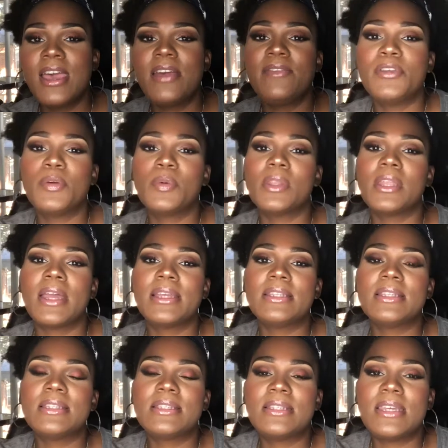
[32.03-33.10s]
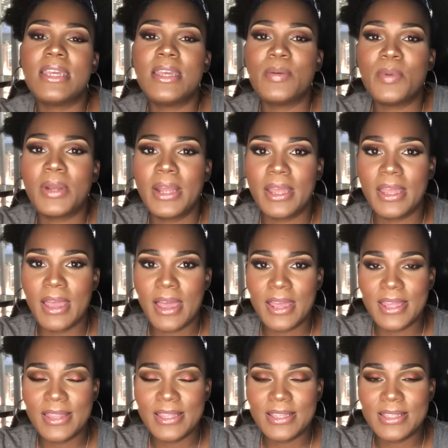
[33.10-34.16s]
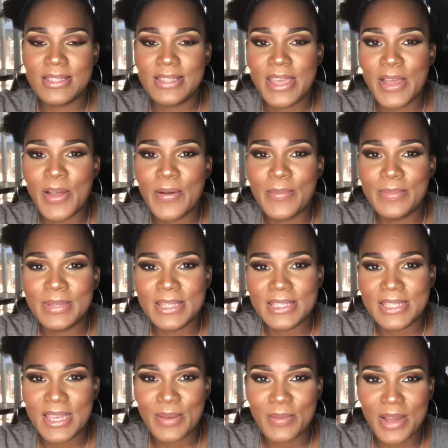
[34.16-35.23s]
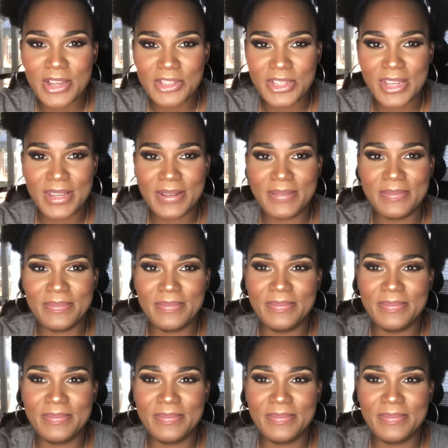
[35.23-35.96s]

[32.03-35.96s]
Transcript: If you would like to see what I got in this sale, please keep watching.